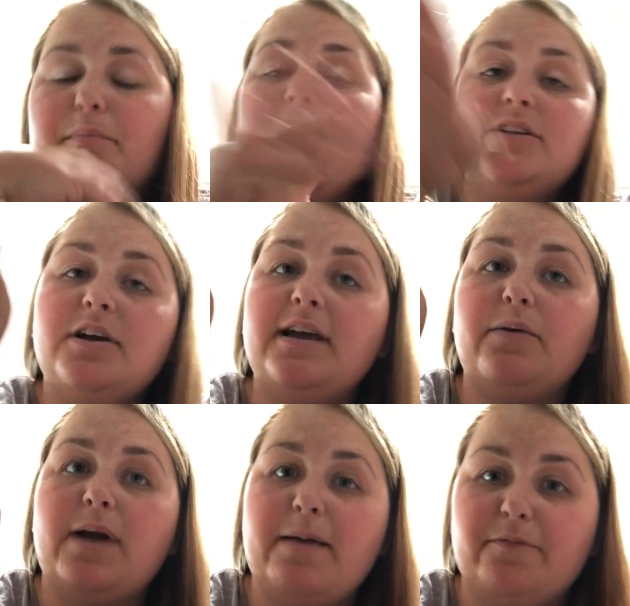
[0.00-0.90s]
my Target
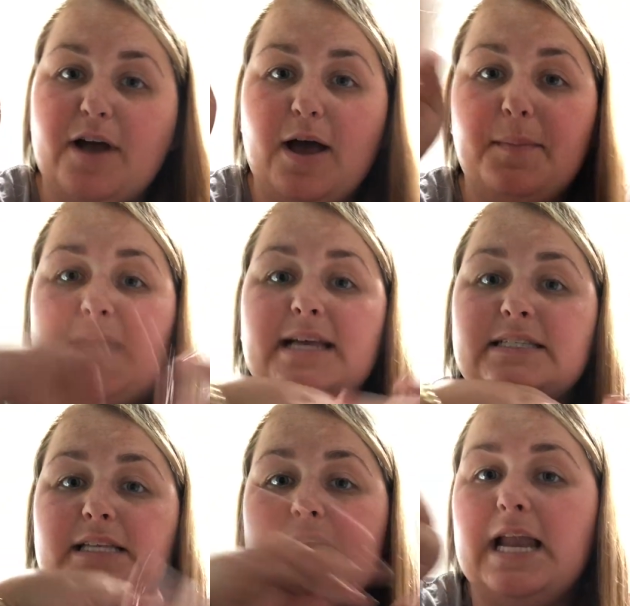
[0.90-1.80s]
where I'm from
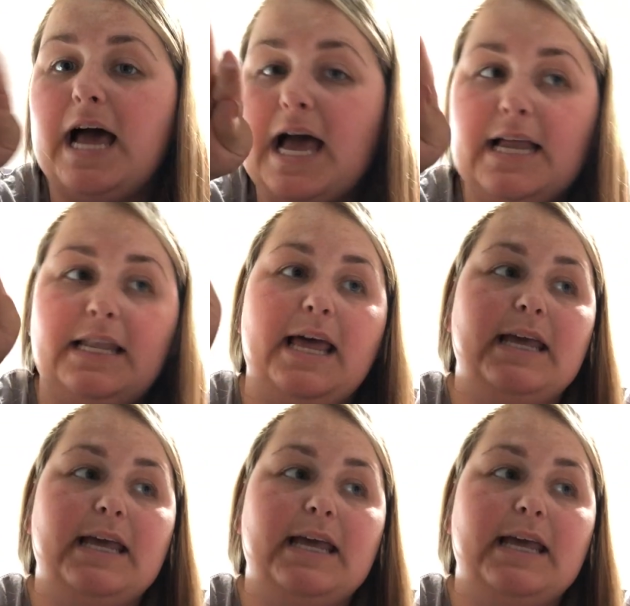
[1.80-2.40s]
is not